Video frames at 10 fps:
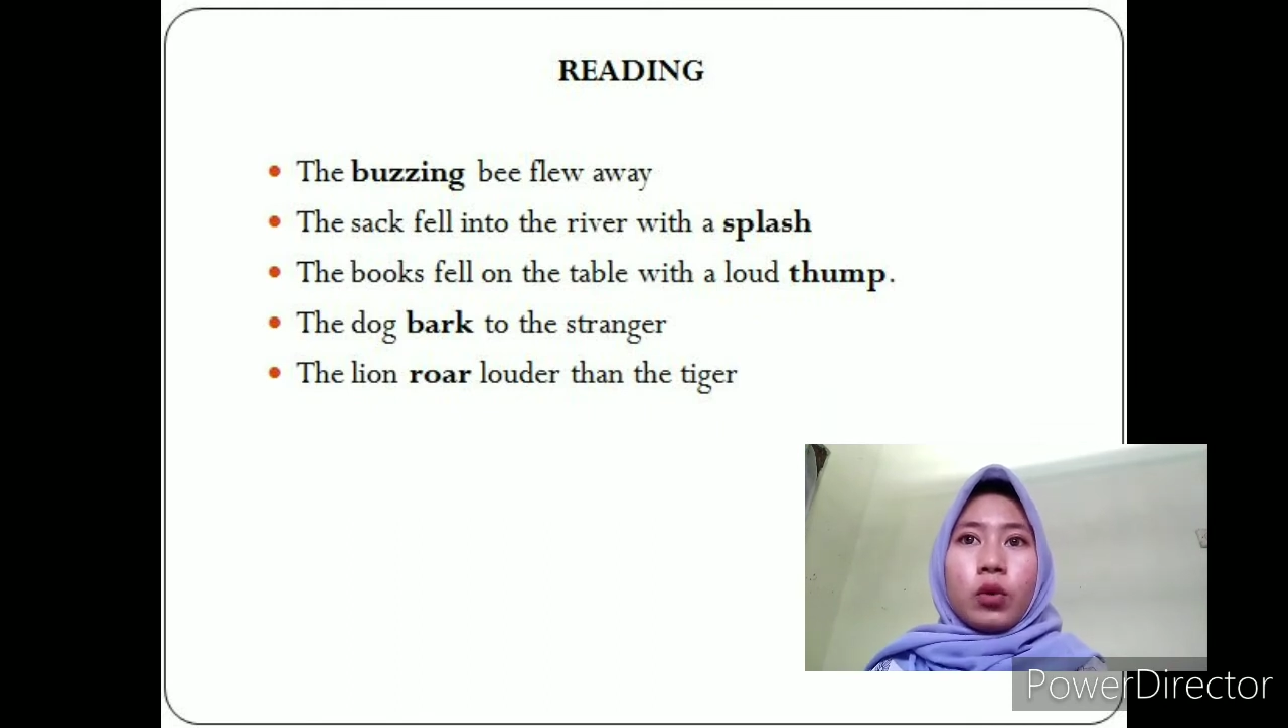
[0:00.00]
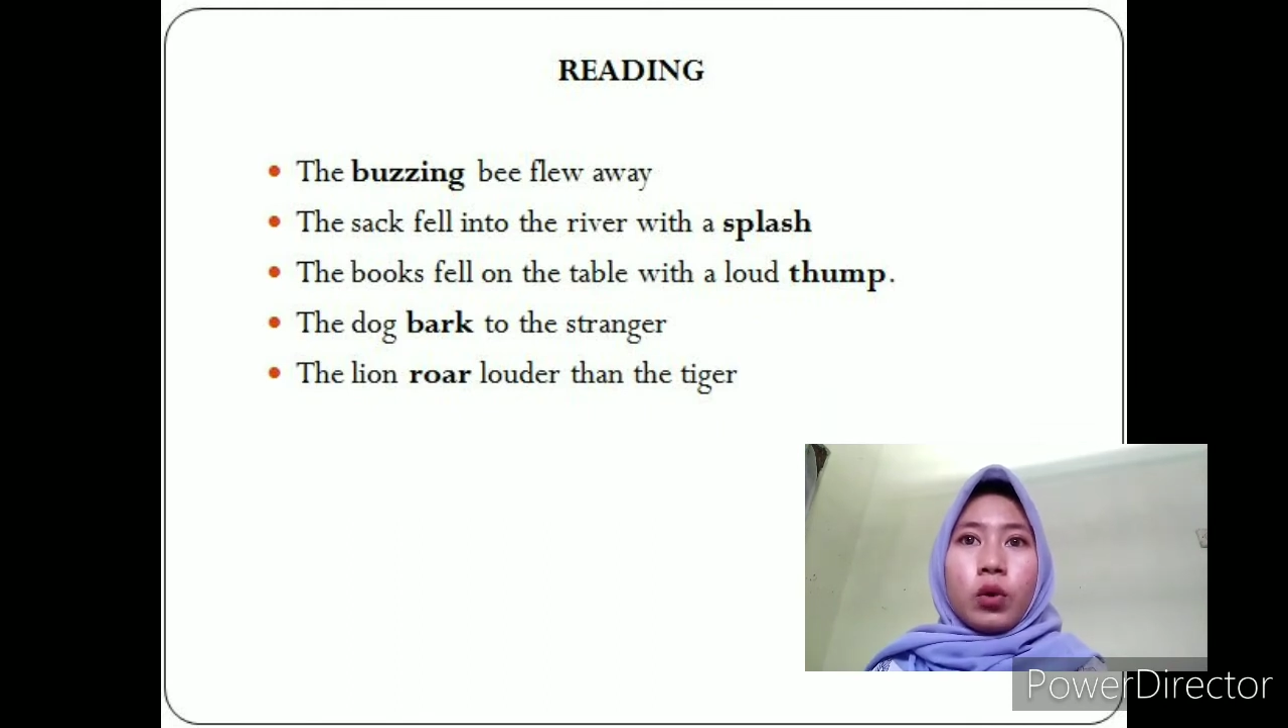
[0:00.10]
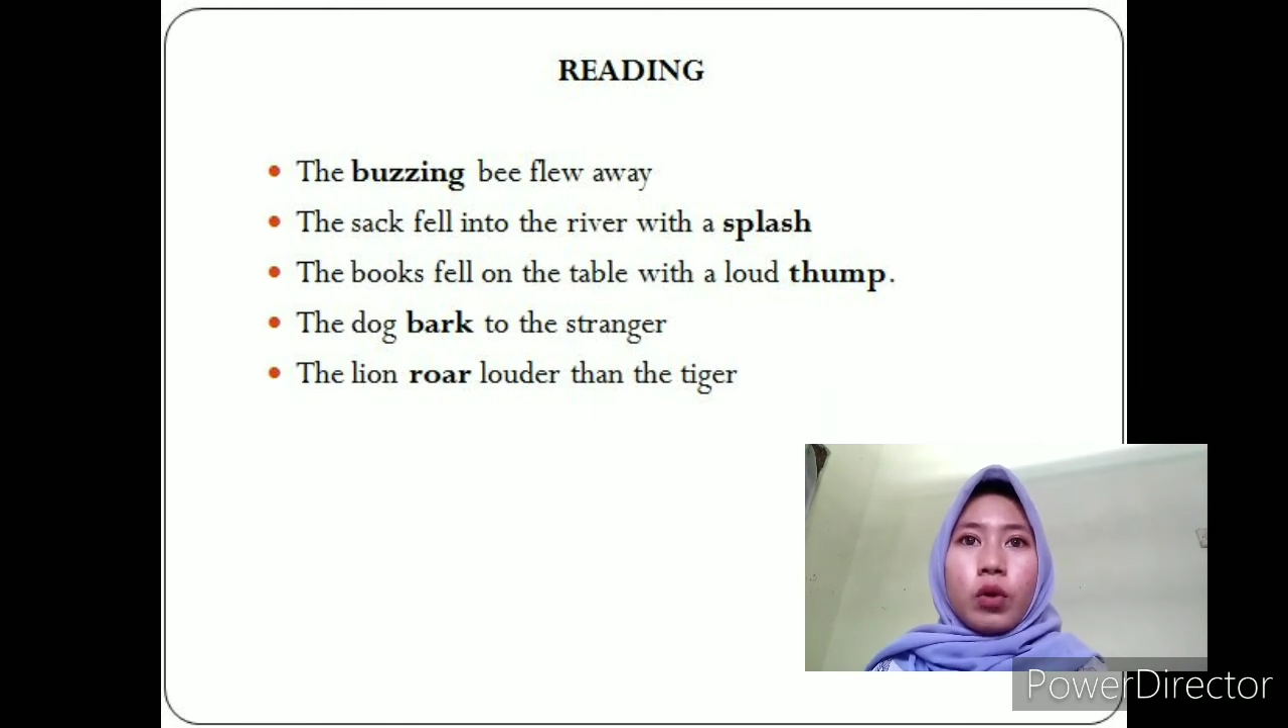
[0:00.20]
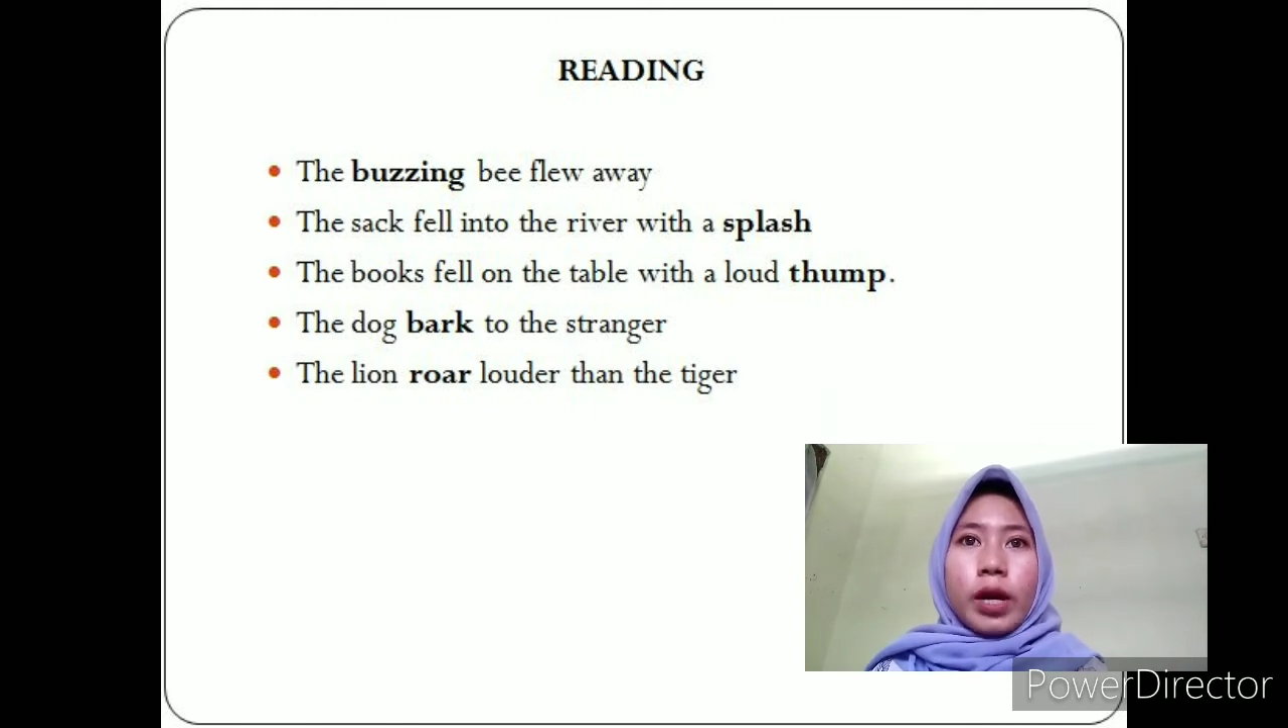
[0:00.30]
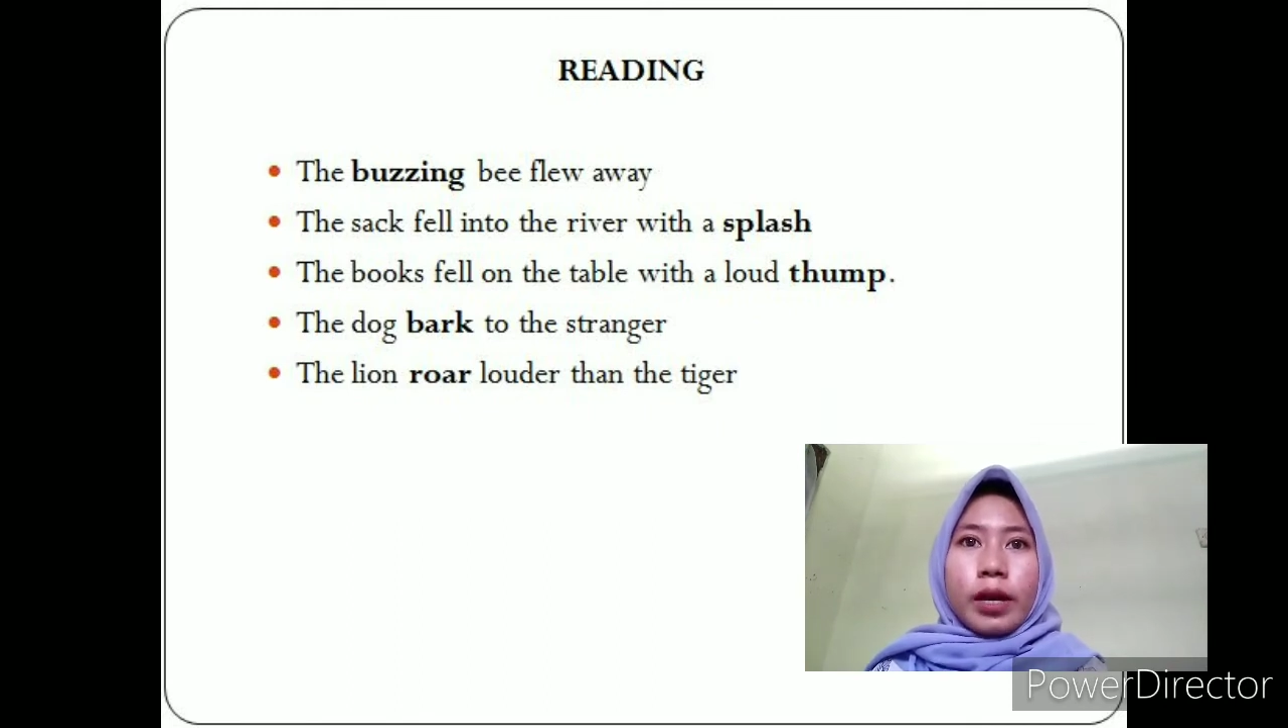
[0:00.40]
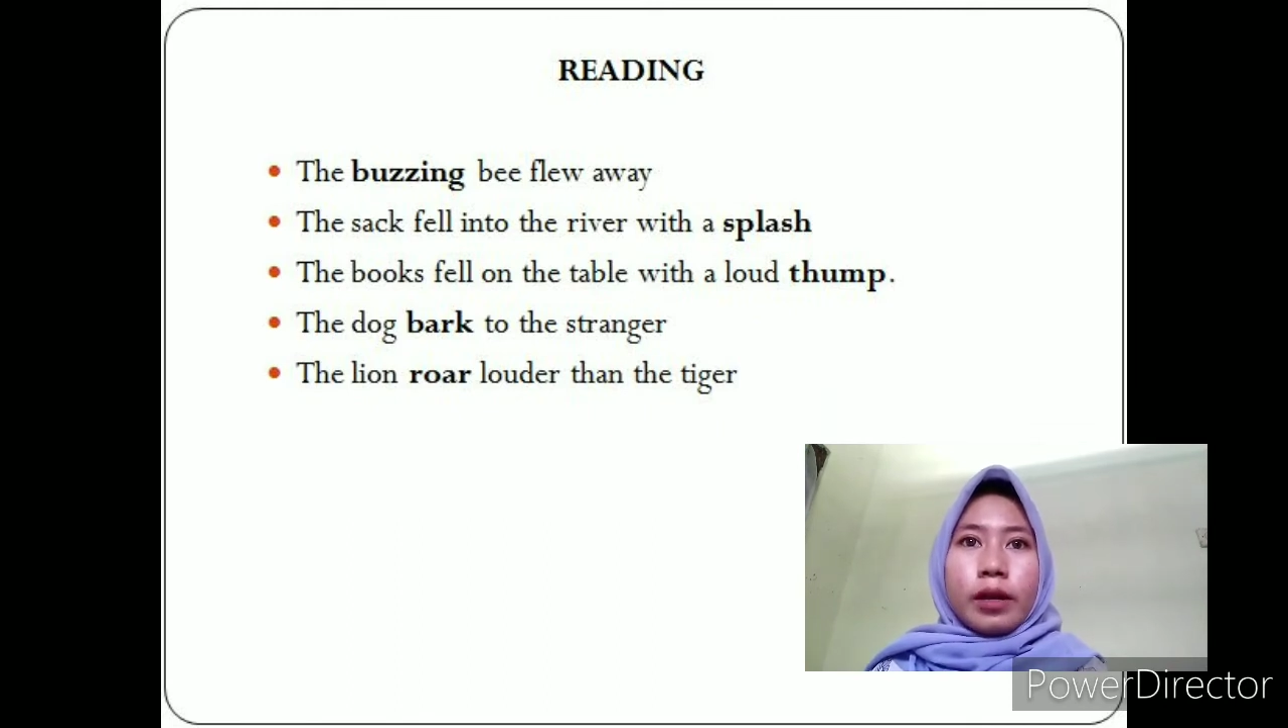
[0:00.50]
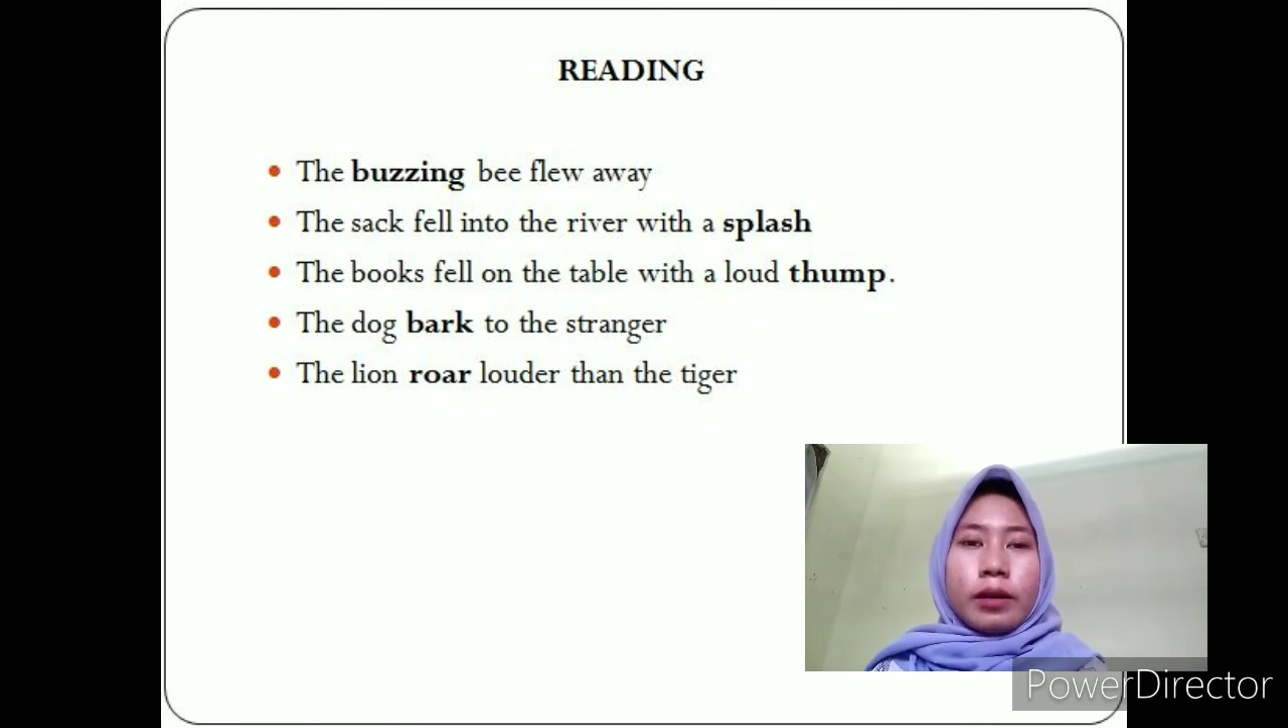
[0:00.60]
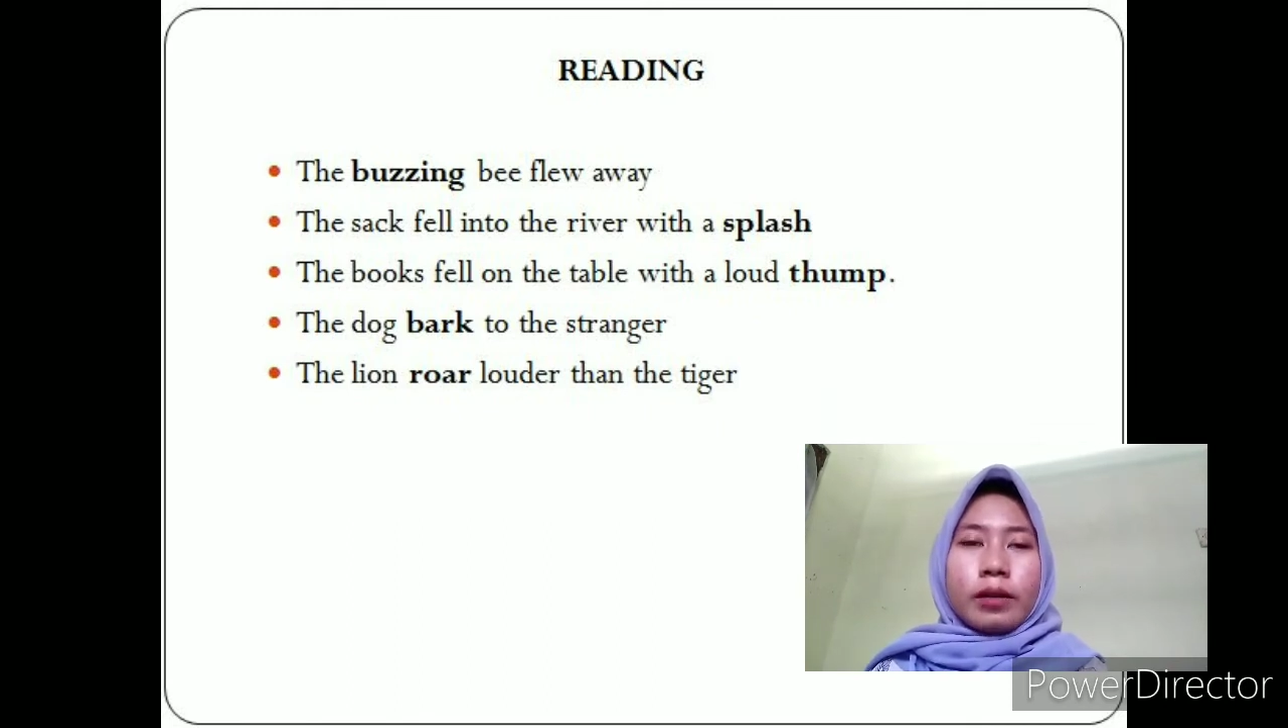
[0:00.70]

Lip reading: away.